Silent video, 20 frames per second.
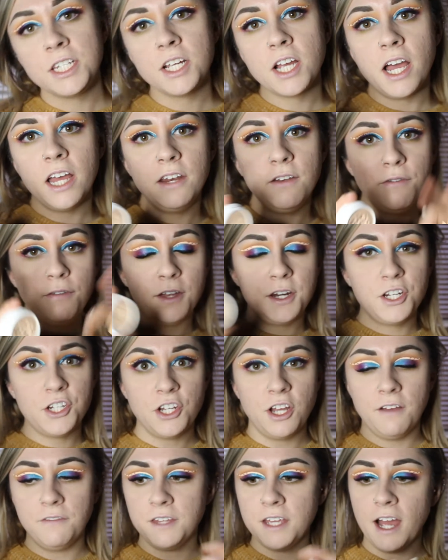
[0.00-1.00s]
to kind of
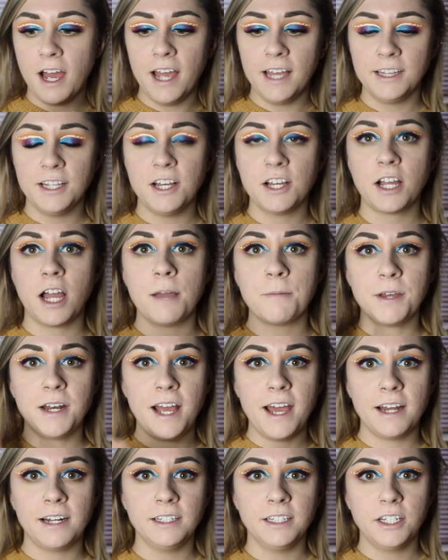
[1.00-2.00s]
finish off the eye look, I'm gonna
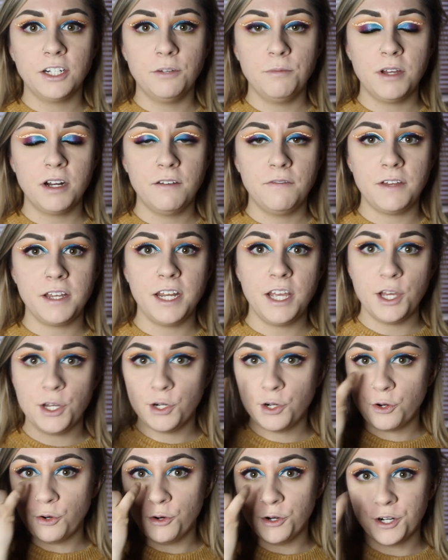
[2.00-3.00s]
add a little bit of an
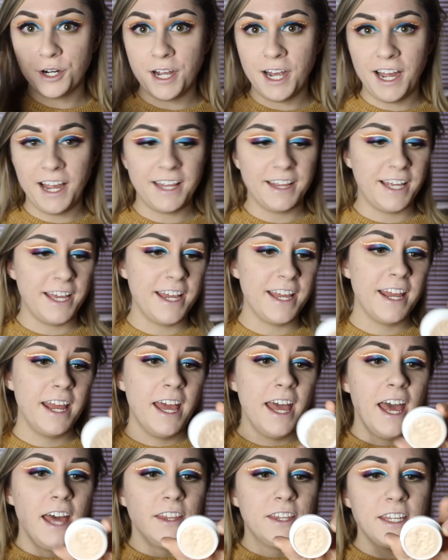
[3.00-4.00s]
inner corner highlight.
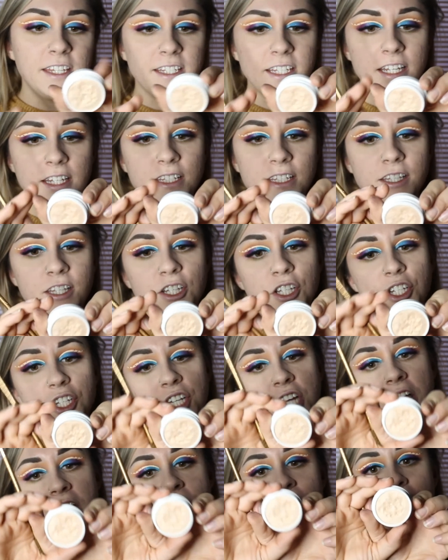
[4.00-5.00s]
This is the
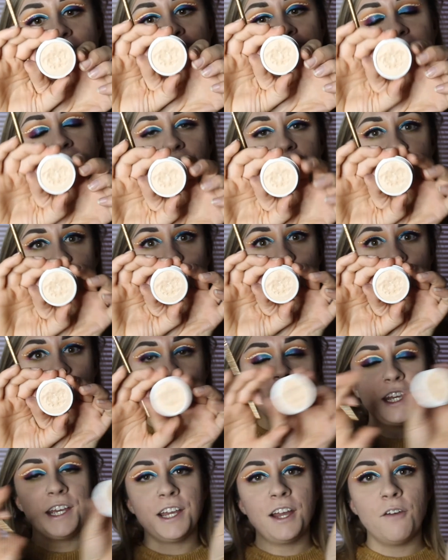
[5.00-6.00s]
shade Lunch
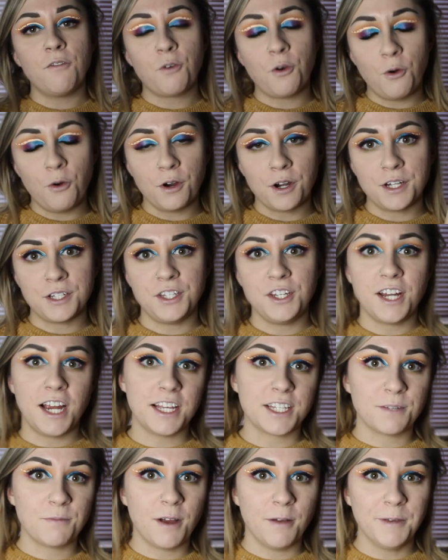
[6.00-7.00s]
Money. Of course, you
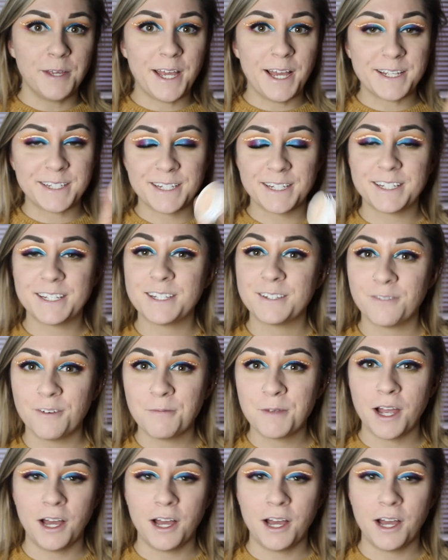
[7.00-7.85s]
guys probably guessed, this is from